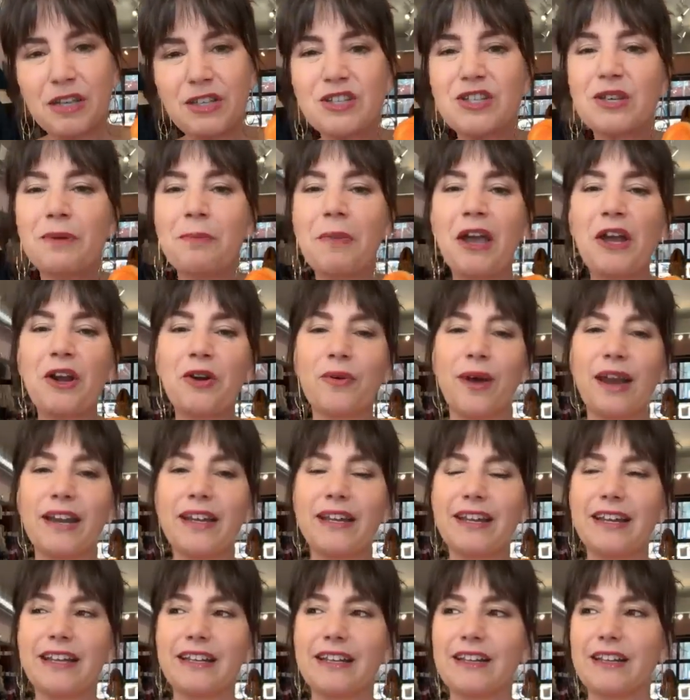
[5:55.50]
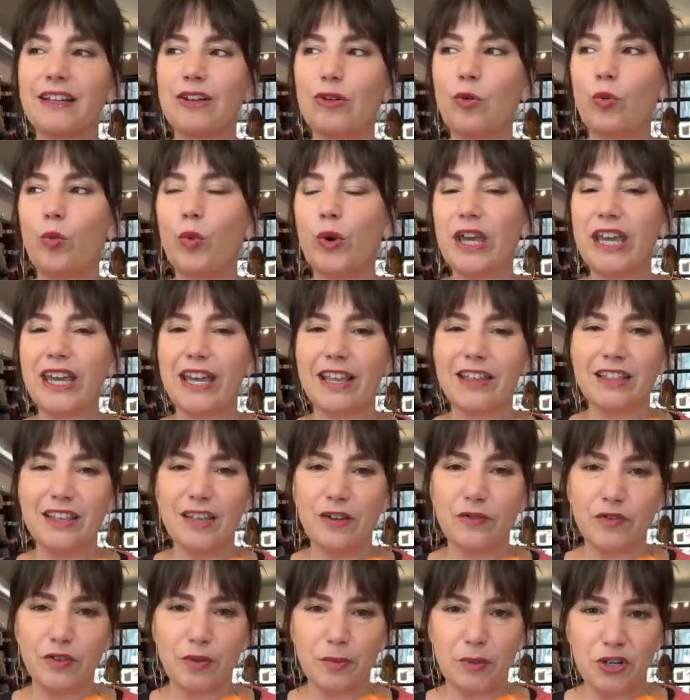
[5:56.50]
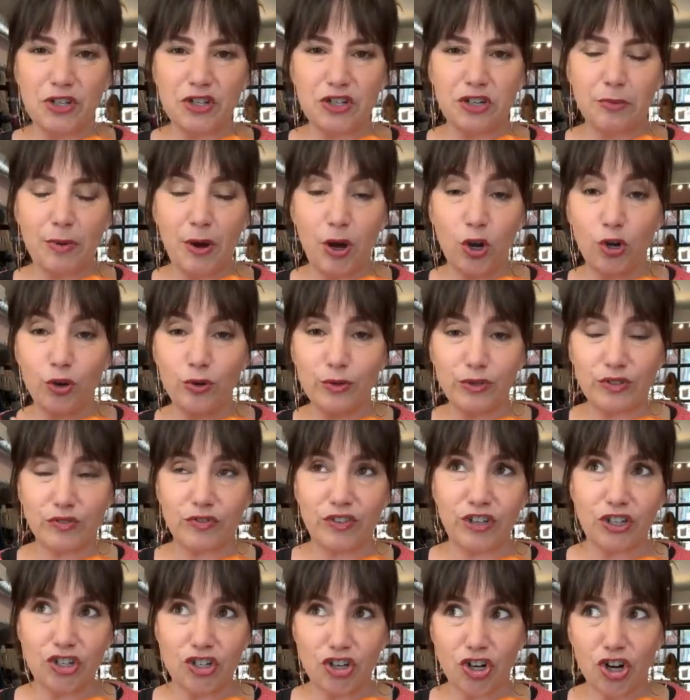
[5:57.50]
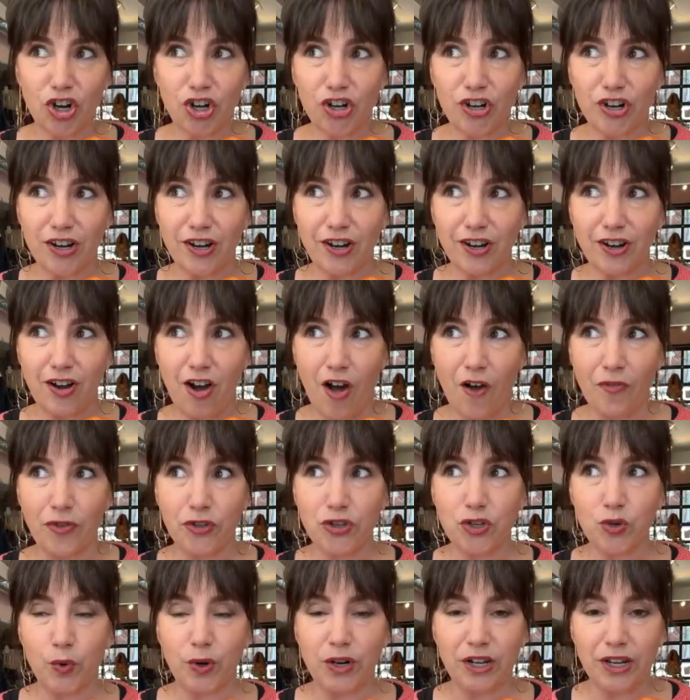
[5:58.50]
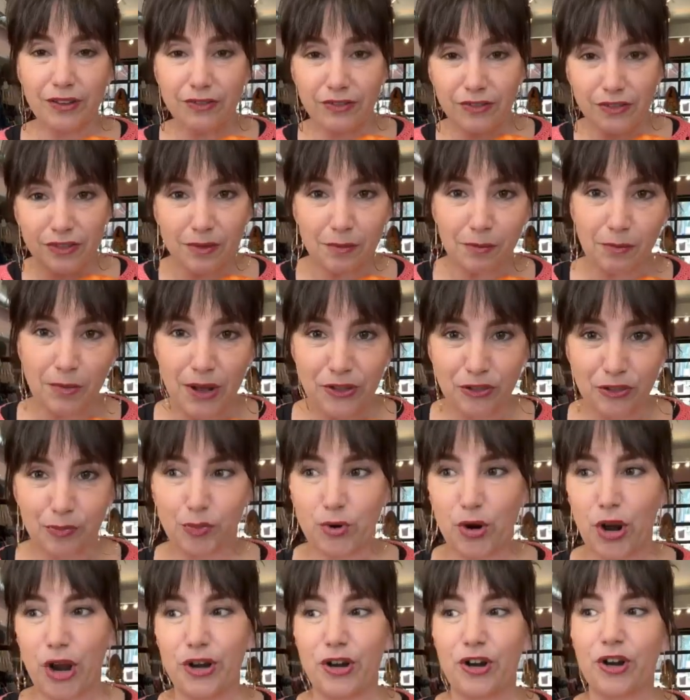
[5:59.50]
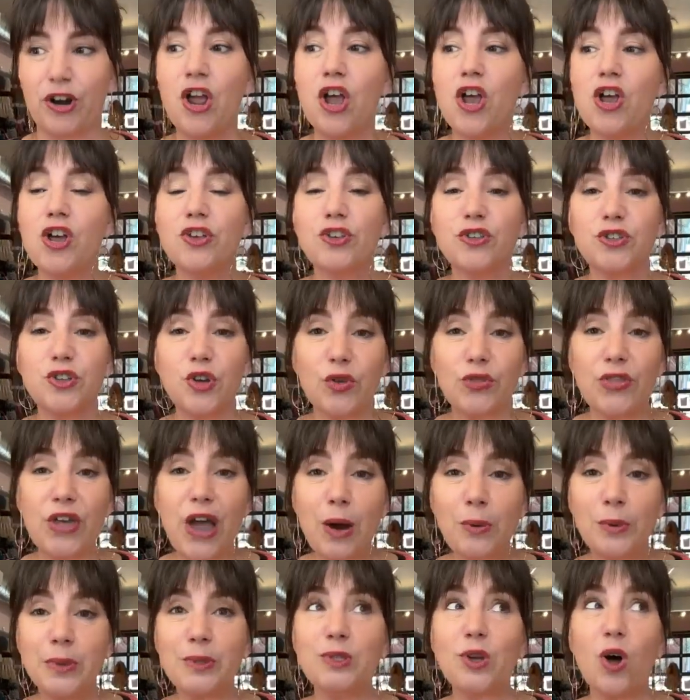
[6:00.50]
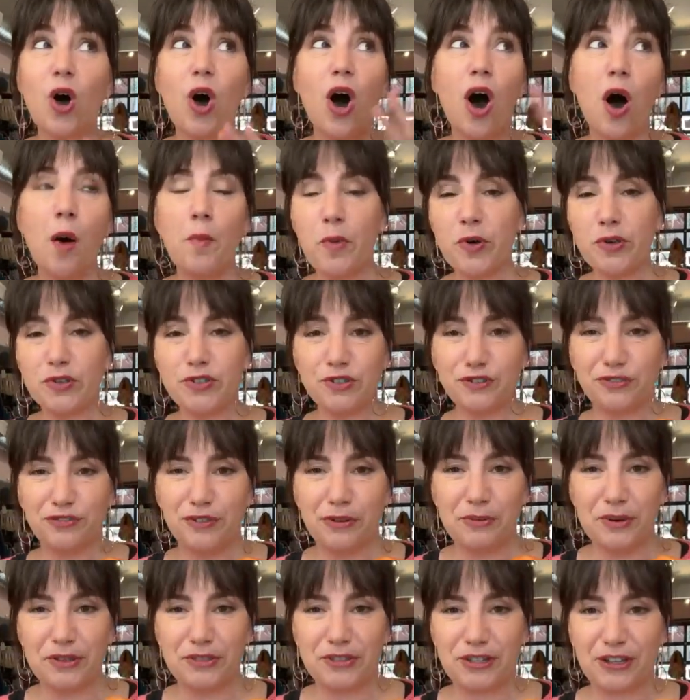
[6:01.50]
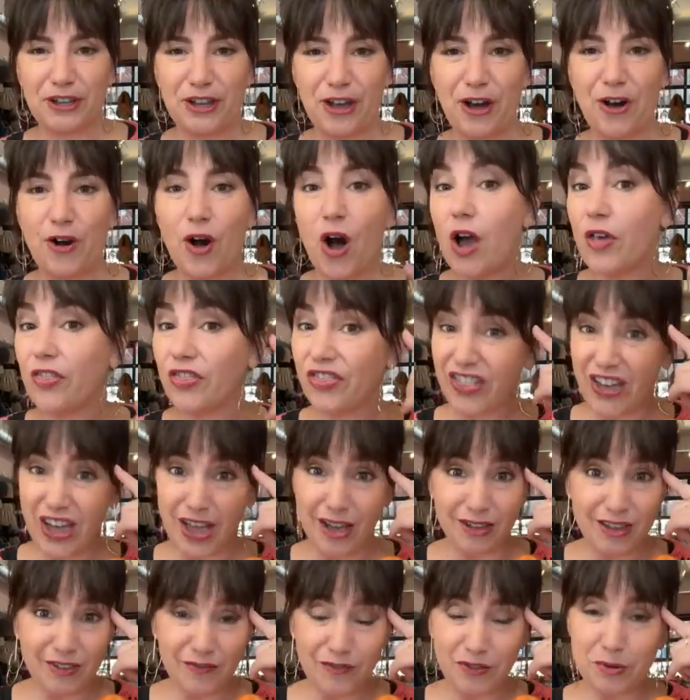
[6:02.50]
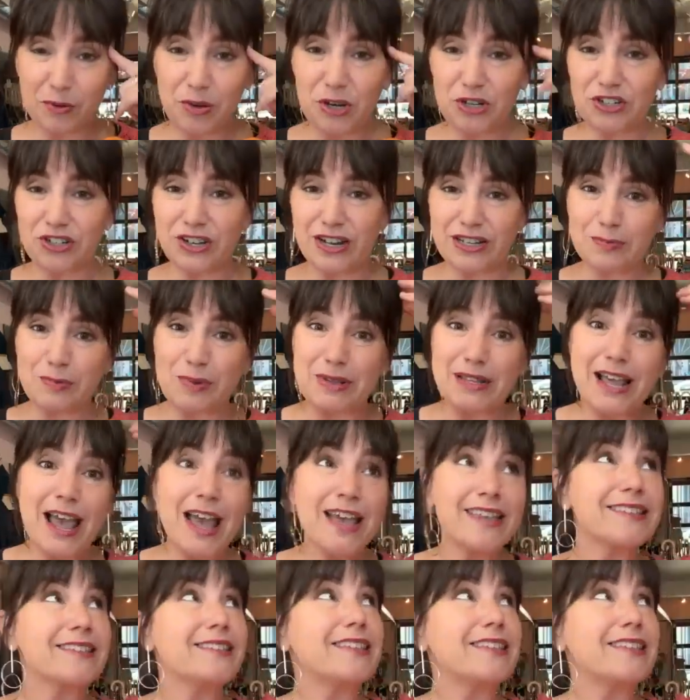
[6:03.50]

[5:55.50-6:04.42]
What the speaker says: mean, to my credit, we get the information about who's featured on the 20th of the month prior. So that was almost a full month ago. That information has been